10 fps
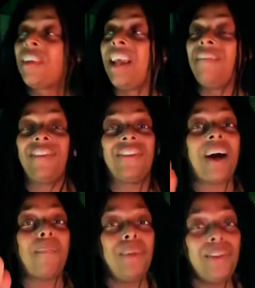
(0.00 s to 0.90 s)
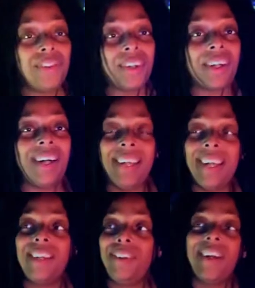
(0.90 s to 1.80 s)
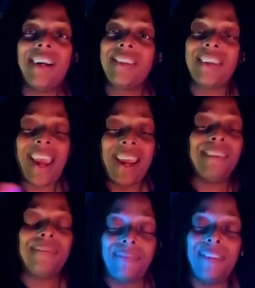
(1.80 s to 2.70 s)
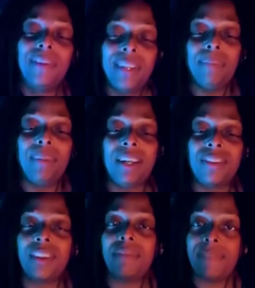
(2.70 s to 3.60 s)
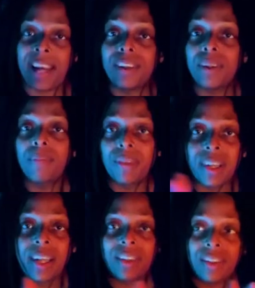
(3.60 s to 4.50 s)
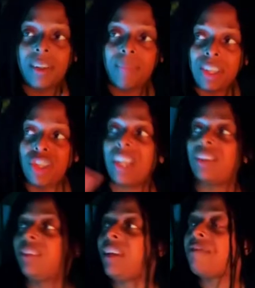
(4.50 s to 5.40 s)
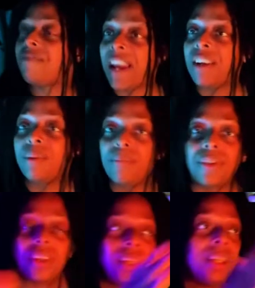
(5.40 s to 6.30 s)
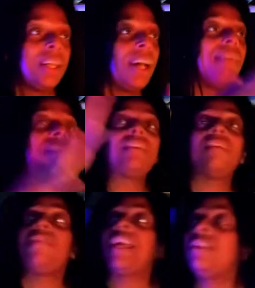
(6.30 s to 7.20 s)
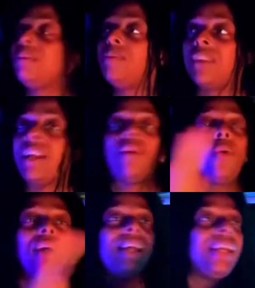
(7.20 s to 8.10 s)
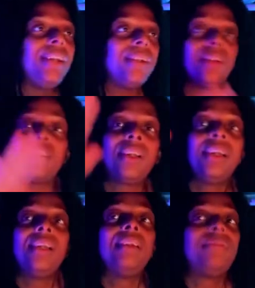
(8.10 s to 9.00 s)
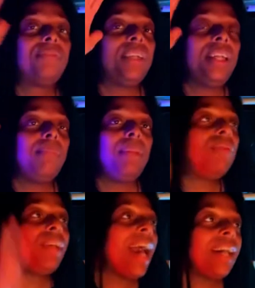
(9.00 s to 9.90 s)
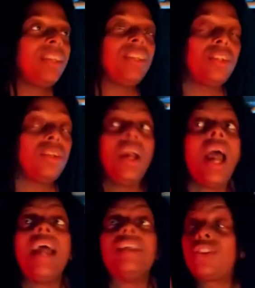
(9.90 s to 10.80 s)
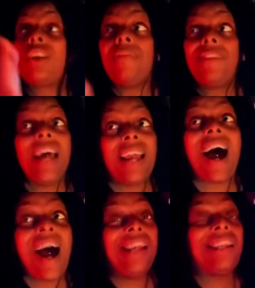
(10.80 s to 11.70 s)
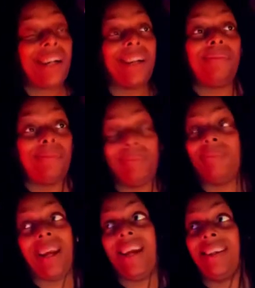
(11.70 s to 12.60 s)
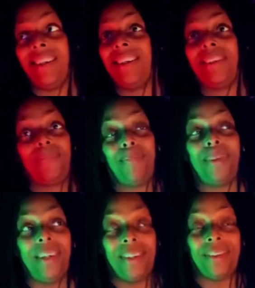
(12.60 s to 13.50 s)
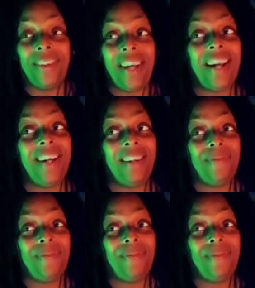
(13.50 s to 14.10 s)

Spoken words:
and if it's not music, again, you guys ain't feeling it because of the fandoms. Like I said on my channel, I've got fandoms. I've got the fandoms. They don't want to hear freaking me reacting to stuff that I thought, hey, that's pretty entertaining and